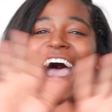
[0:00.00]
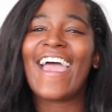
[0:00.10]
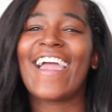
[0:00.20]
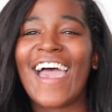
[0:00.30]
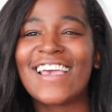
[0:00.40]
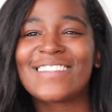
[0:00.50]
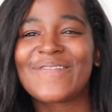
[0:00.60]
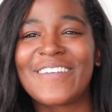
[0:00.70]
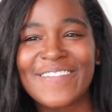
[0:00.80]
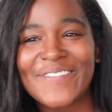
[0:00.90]
Hi guys,
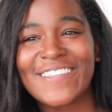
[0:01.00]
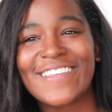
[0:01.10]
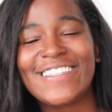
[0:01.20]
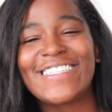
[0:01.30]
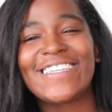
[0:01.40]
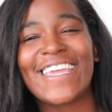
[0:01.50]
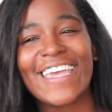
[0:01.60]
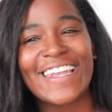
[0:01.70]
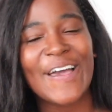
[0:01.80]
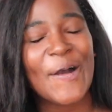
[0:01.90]
welcome to the
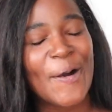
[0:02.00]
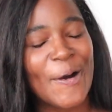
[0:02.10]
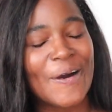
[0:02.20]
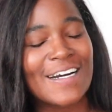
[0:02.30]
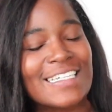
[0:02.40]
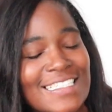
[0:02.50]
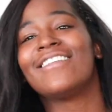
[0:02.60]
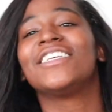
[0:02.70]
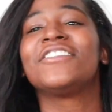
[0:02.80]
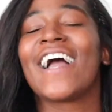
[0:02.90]
channel. So
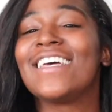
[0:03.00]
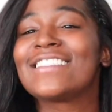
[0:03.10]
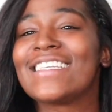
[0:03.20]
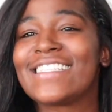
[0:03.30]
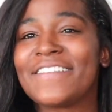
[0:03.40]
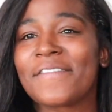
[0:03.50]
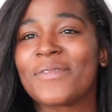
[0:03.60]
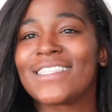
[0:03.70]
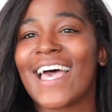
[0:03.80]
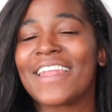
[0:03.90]
as you guys can see from
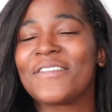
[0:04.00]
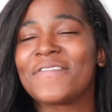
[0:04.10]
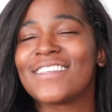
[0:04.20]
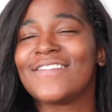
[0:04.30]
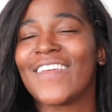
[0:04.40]
the title of this